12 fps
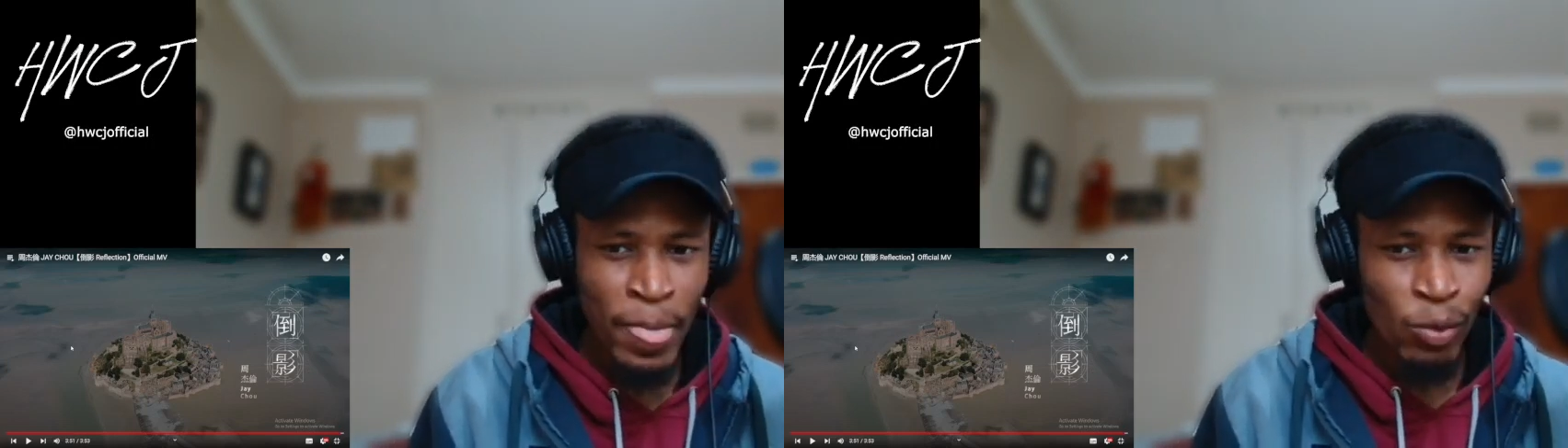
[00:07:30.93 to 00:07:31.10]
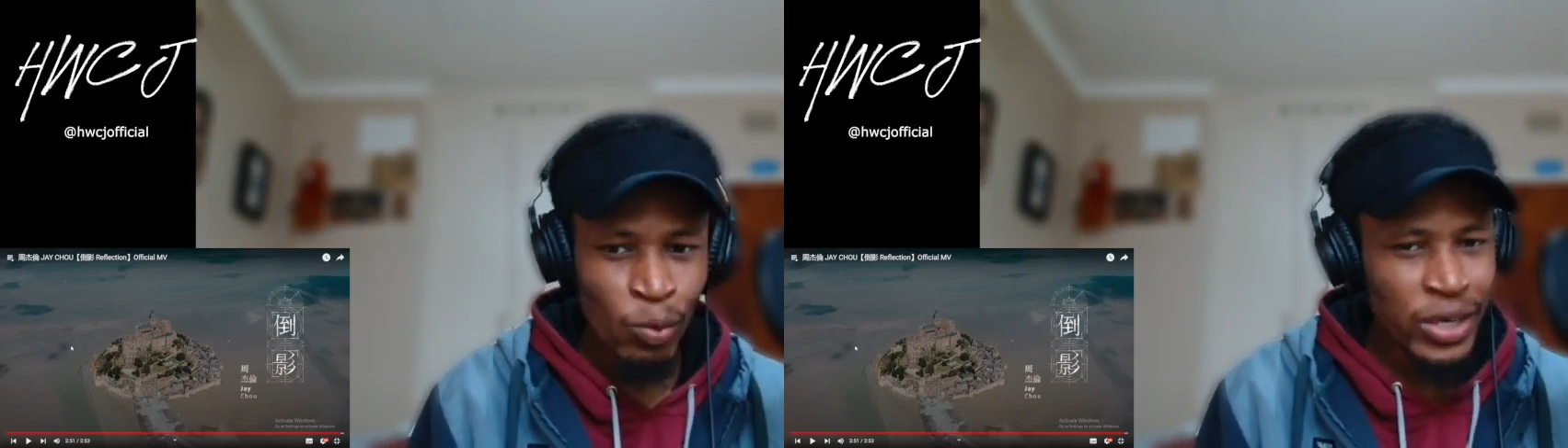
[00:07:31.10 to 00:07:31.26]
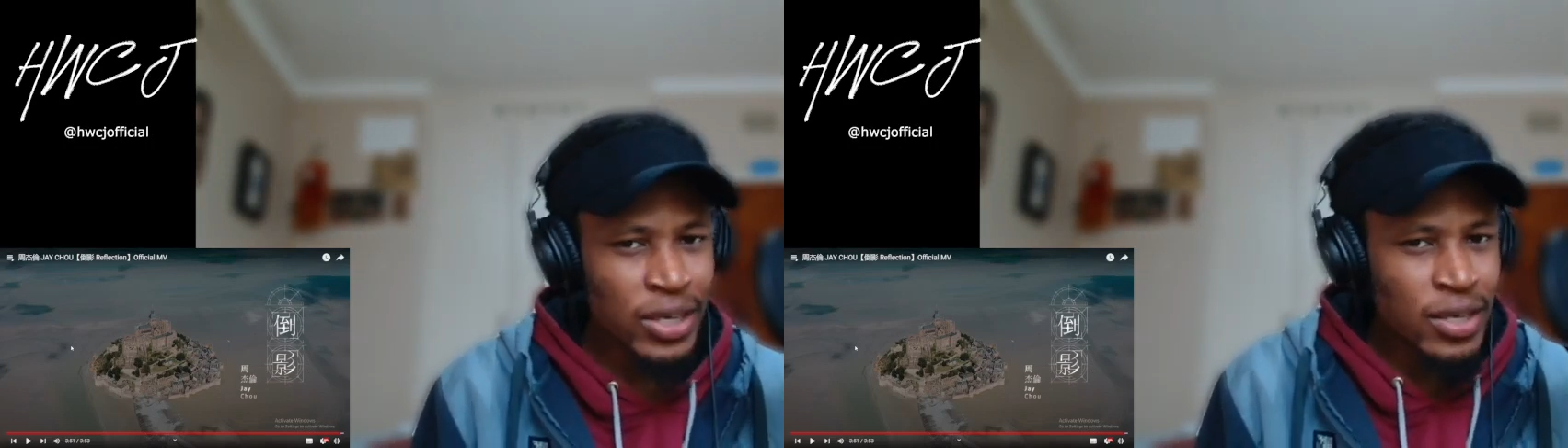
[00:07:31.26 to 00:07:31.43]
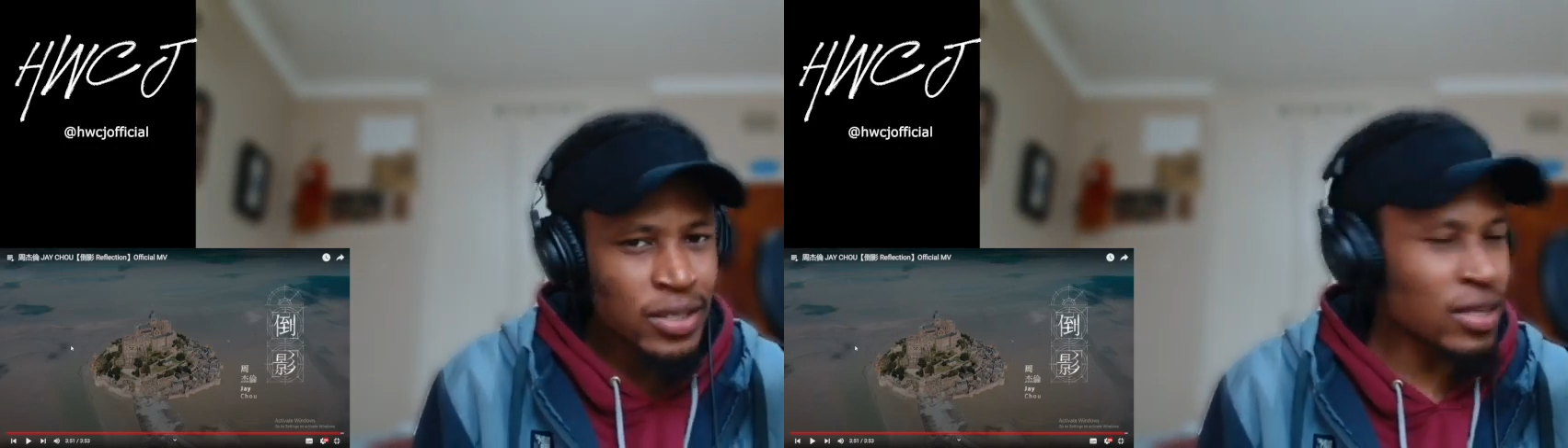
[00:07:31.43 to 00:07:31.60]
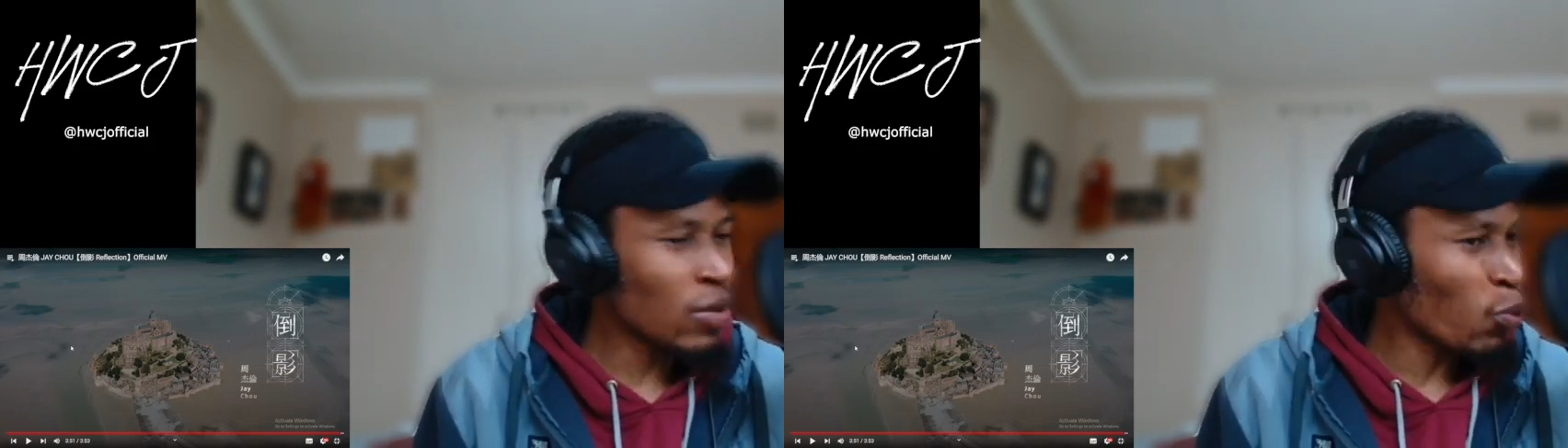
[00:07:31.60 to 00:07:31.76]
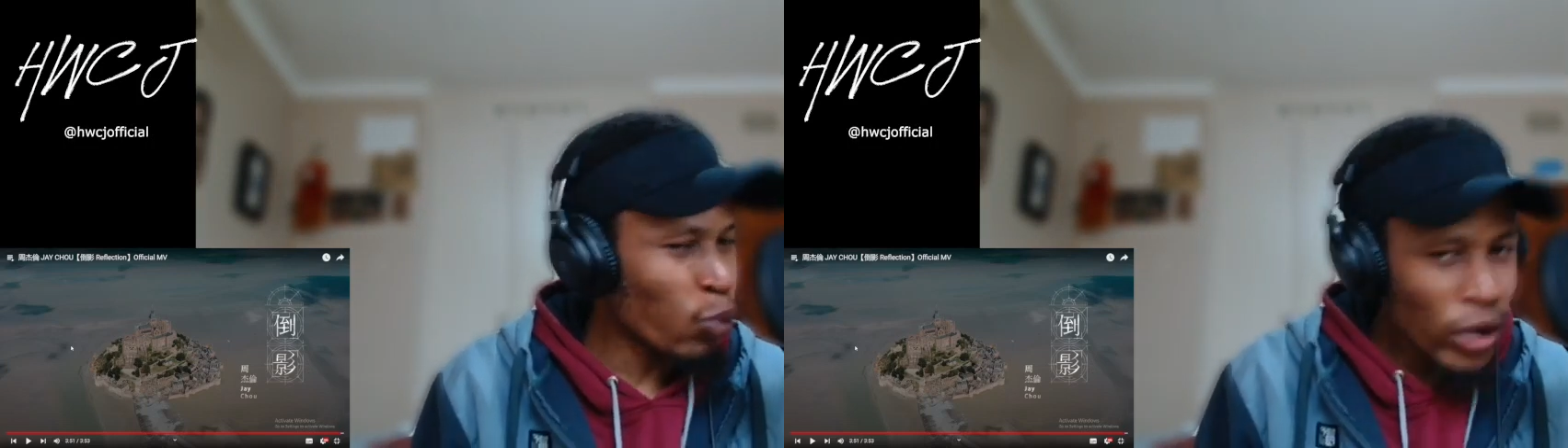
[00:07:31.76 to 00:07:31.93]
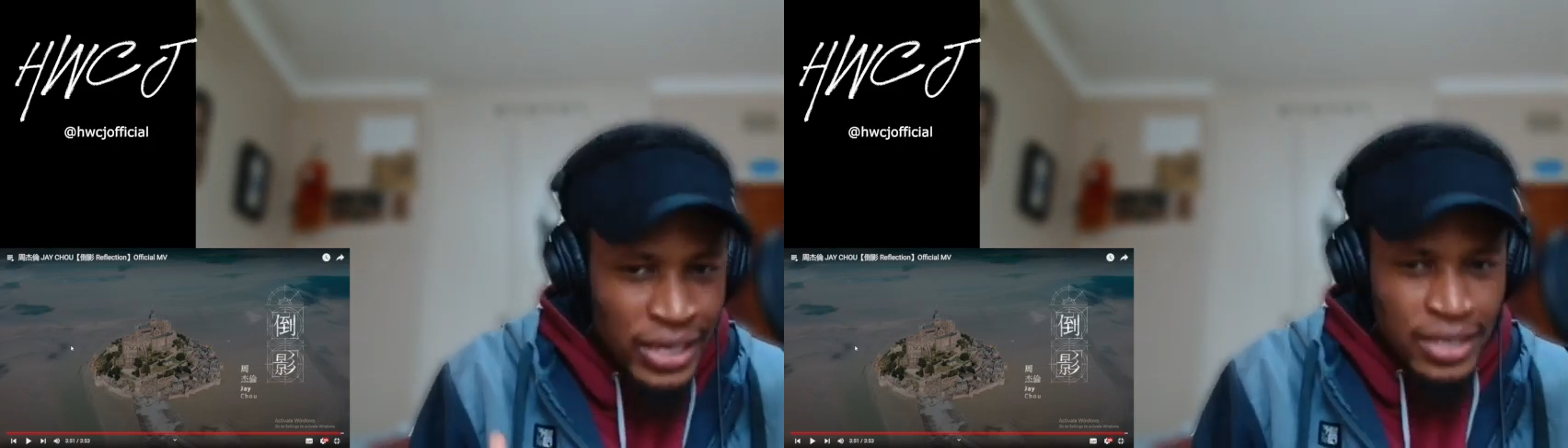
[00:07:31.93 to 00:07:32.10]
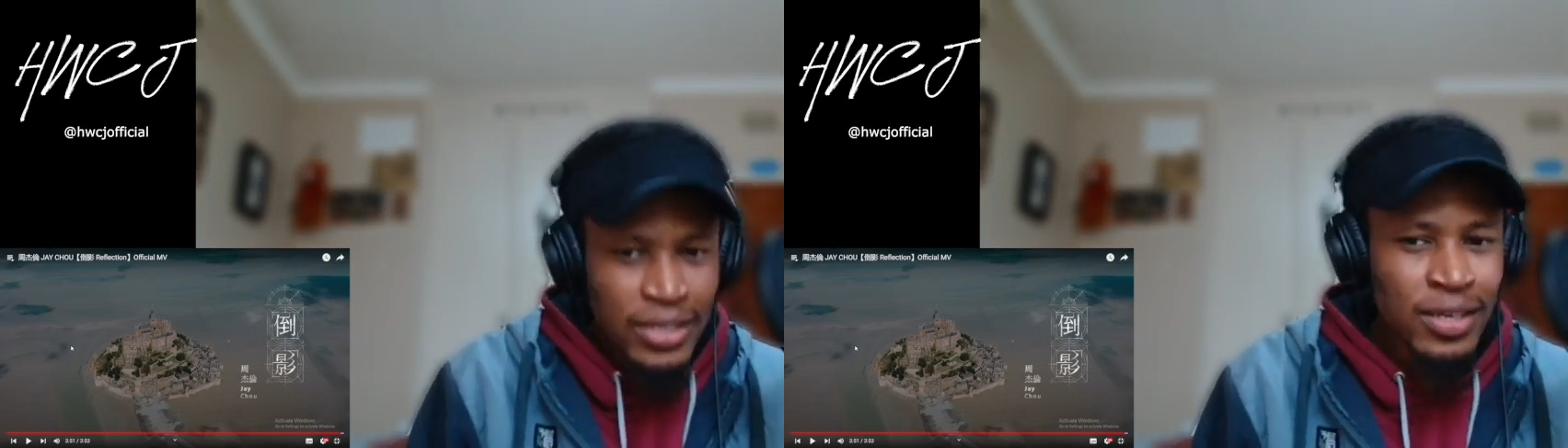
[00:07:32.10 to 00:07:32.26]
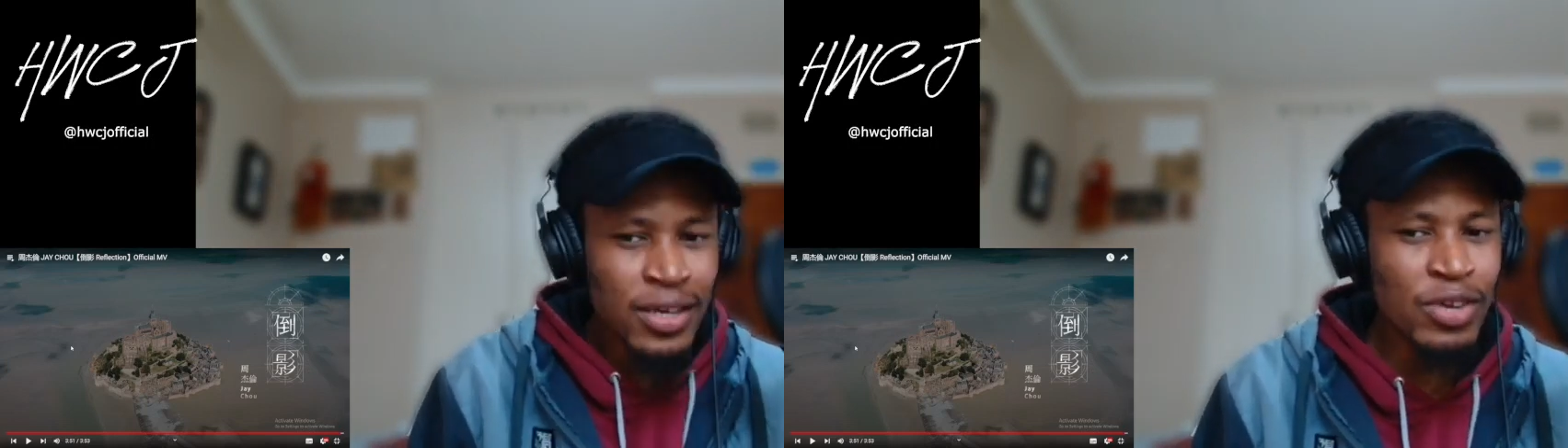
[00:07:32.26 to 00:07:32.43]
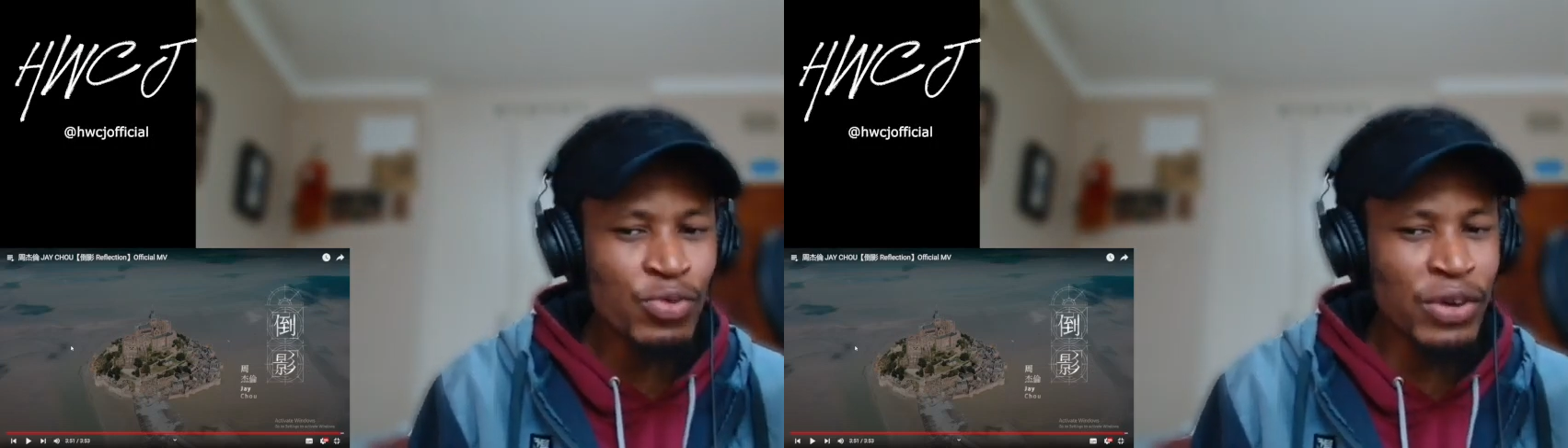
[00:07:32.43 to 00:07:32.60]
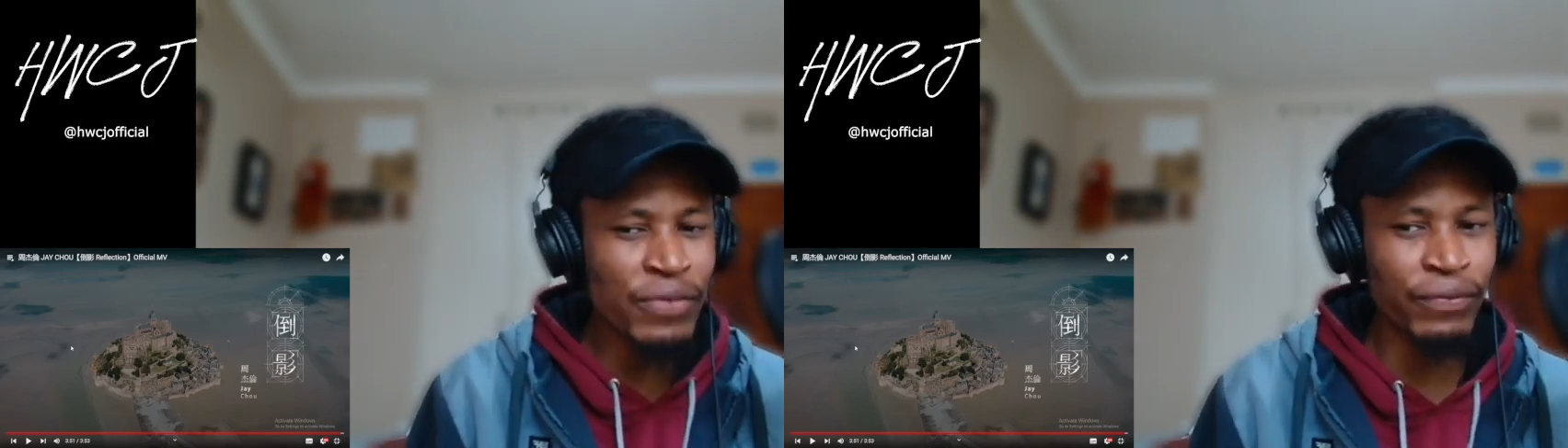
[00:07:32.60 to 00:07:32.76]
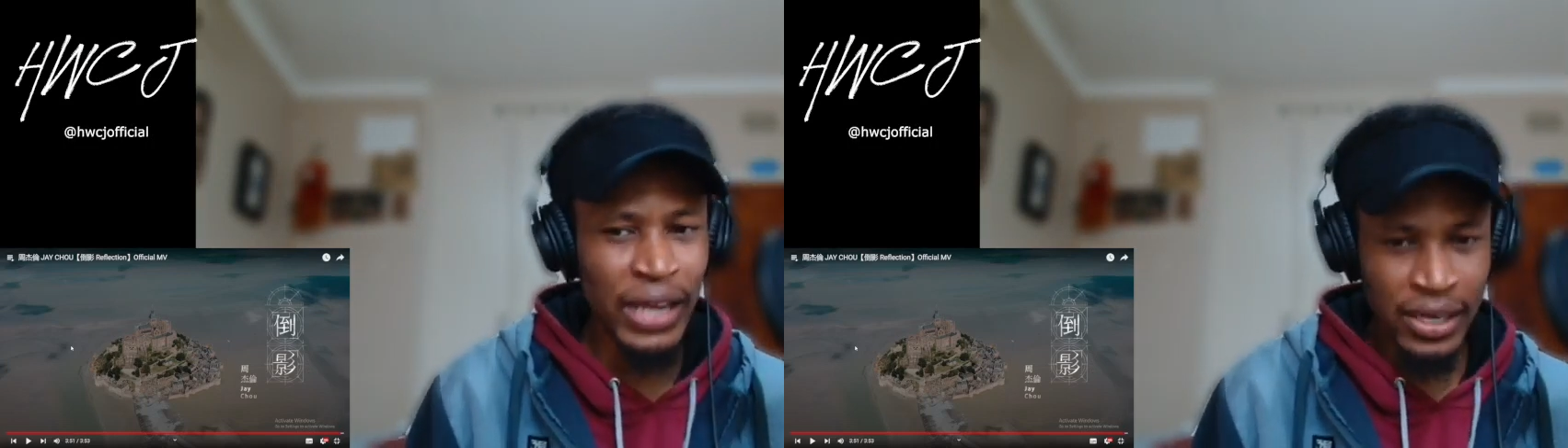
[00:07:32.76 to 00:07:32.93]
What is he
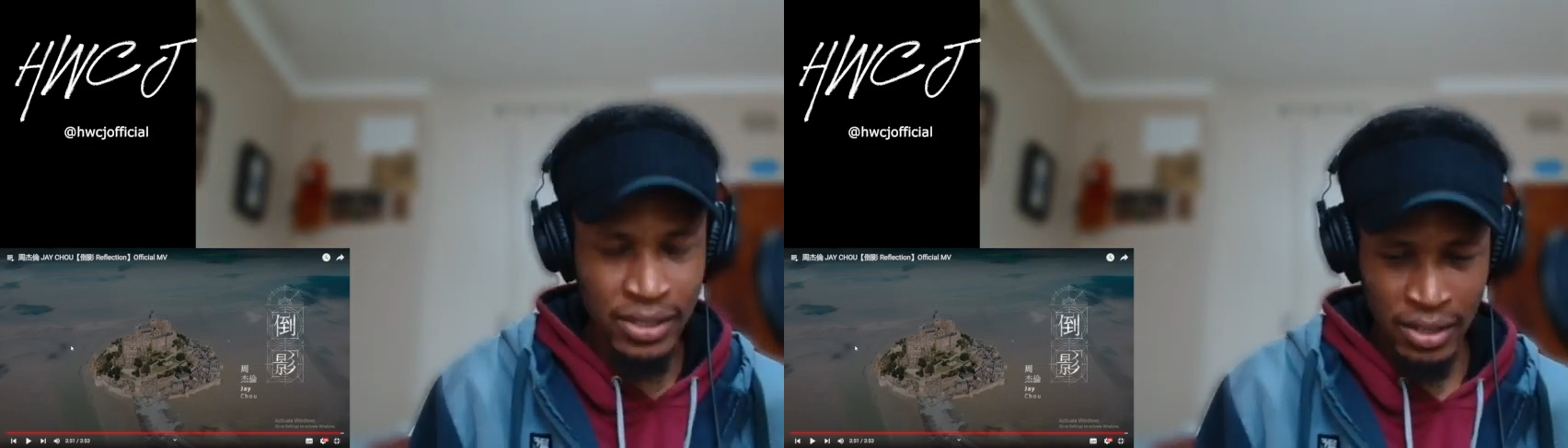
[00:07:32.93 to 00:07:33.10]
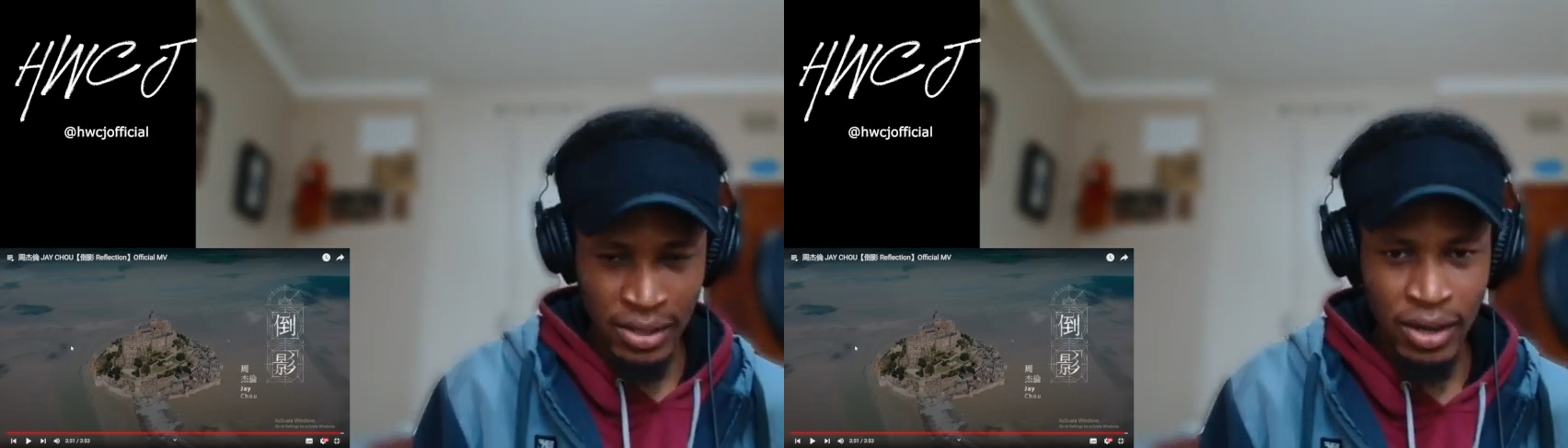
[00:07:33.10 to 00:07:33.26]
reflecting